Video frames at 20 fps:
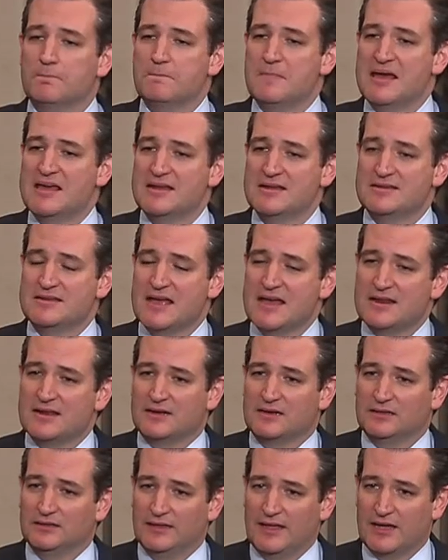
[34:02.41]

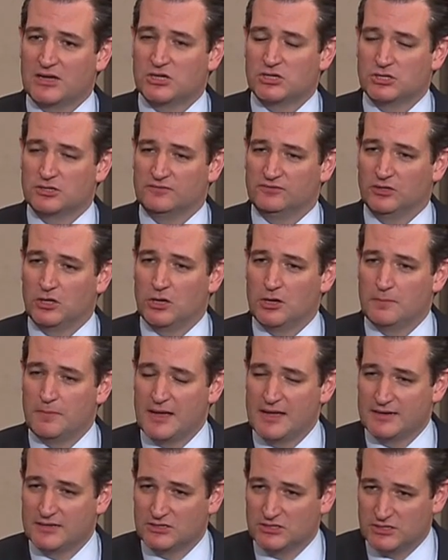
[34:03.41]
metadata collection of
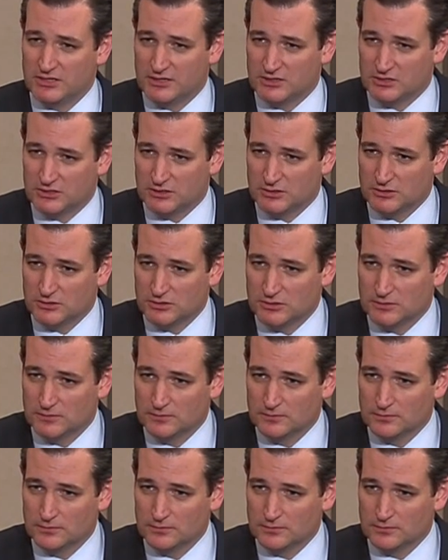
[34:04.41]
law-abiding citizens.